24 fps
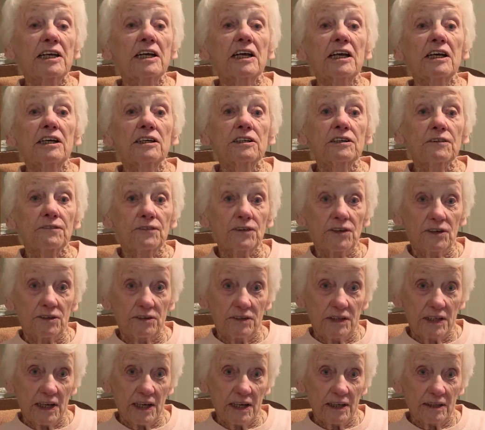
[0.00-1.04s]
interviewed
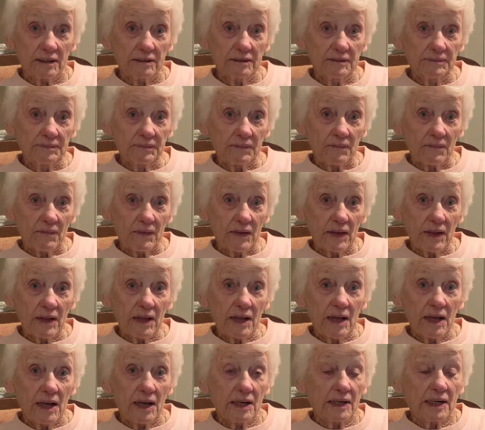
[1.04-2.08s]

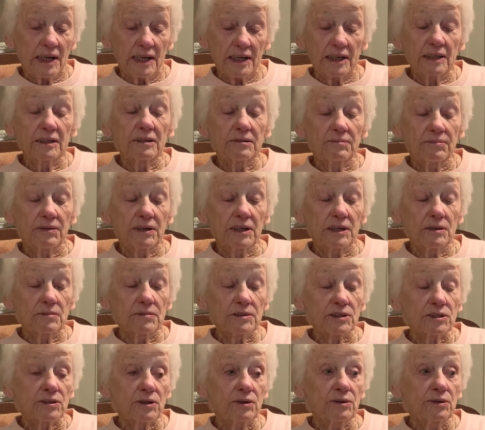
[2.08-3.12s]
Ned when he
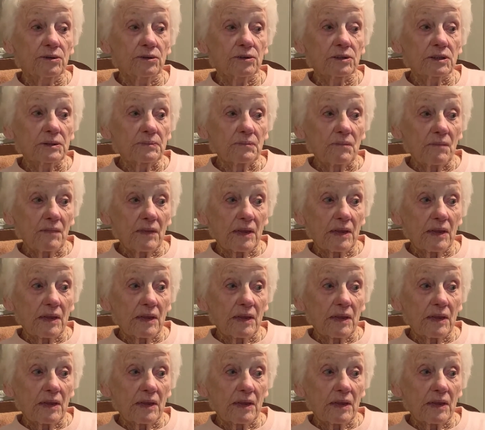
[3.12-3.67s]
was caught,